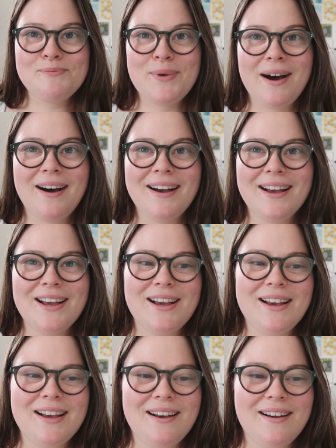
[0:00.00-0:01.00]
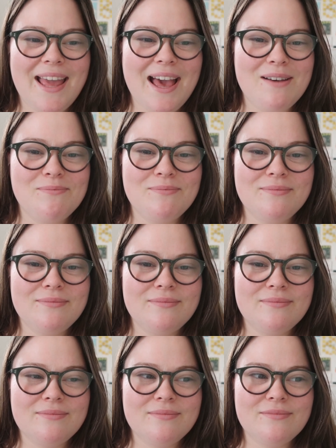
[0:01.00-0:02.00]
But I am
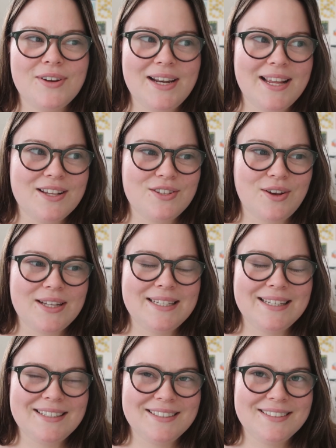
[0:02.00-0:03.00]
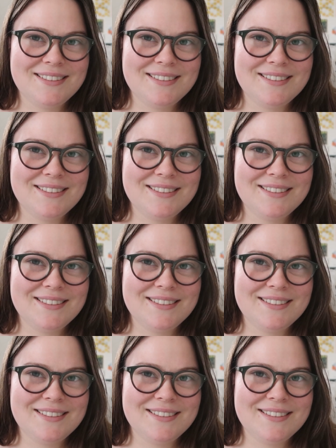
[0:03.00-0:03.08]
really excited